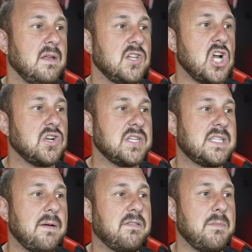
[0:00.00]
The charges
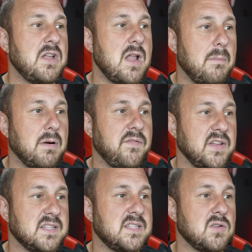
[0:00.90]
stem from a number of
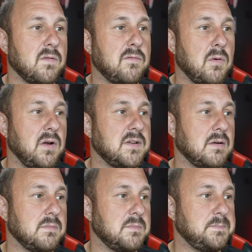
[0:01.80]
instances over a 4-year
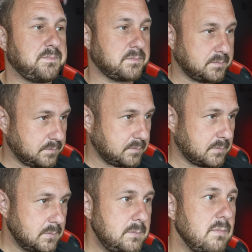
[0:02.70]
term.
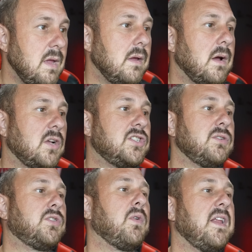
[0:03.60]
On
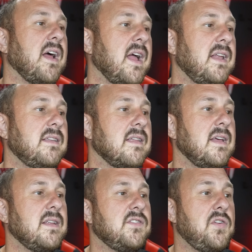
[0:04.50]
June 29th,
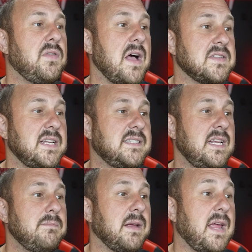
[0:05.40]

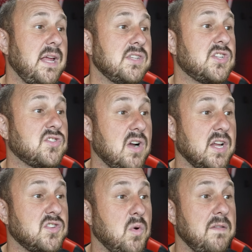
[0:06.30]
2018, McCain struck
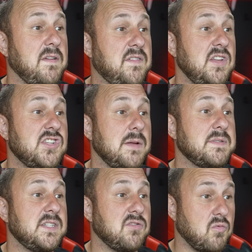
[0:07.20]
a 2015
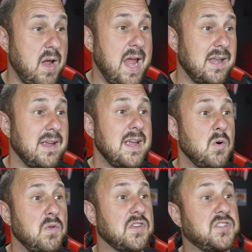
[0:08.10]
GMC Terrain
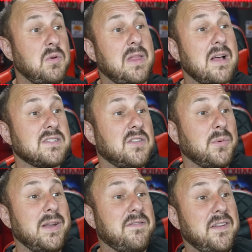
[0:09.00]
with his
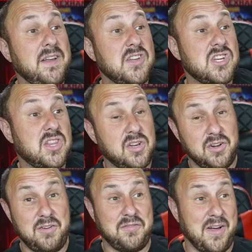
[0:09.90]
2003 Infiniti
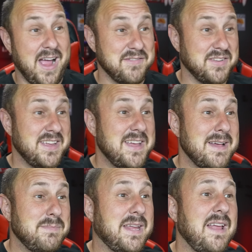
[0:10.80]
G35.
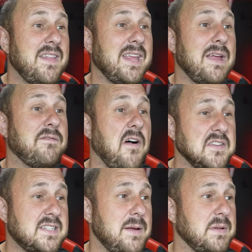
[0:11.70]
McCain then gave
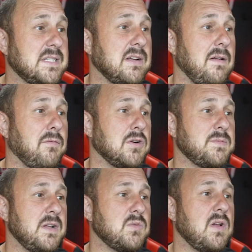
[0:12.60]
false statements to law
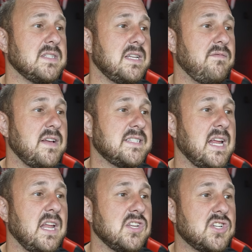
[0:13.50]
enforcement as well as an
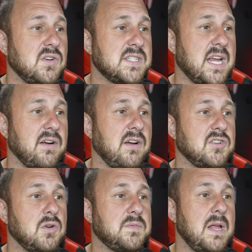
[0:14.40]
investigating insurance carrier
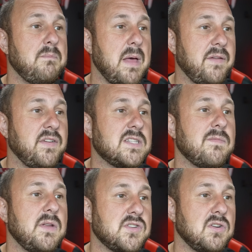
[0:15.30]
to obtain benefits
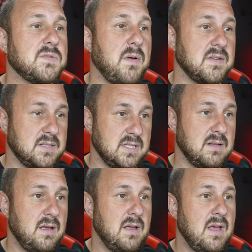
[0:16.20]
from the insurance policies.
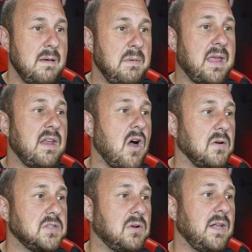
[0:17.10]
McCain
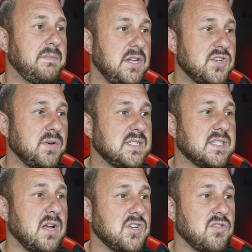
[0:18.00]
also claimed injuries and
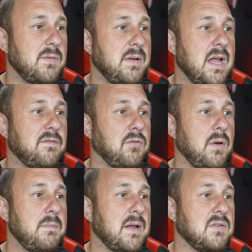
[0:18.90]
sought treatment at
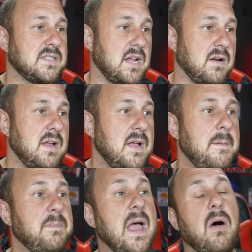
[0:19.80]
Floyd Medical Center.
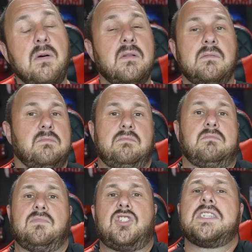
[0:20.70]
Now,
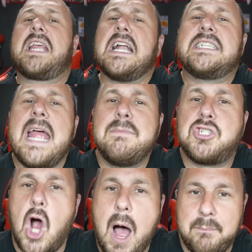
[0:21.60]
just get a damn
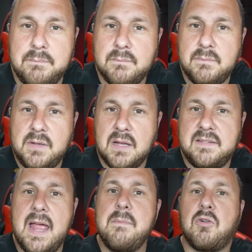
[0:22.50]
job, you
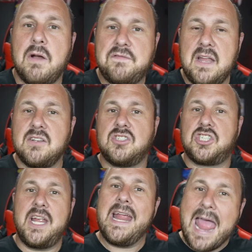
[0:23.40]
damn grifting,
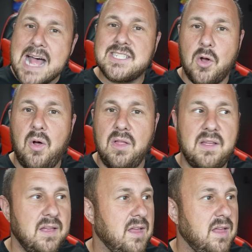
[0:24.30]
cheating asshole.